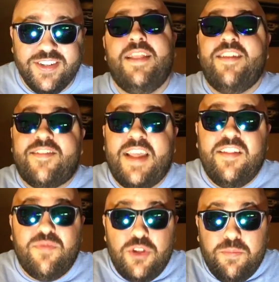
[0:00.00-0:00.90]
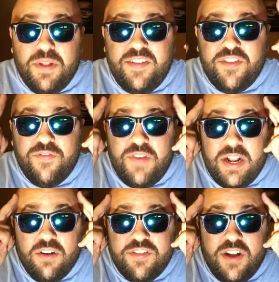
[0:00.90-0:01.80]
In this case, when you place your
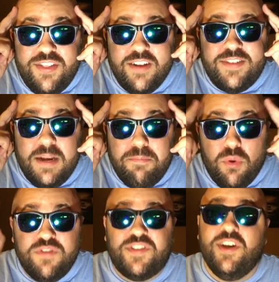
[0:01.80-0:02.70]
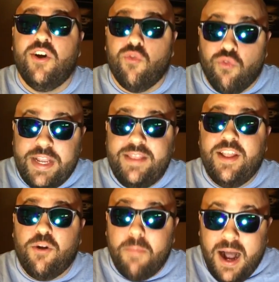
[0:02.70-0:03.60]
fingers on their temples to read
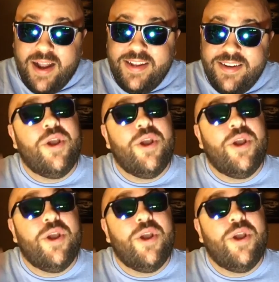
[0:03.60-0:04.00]
their mind,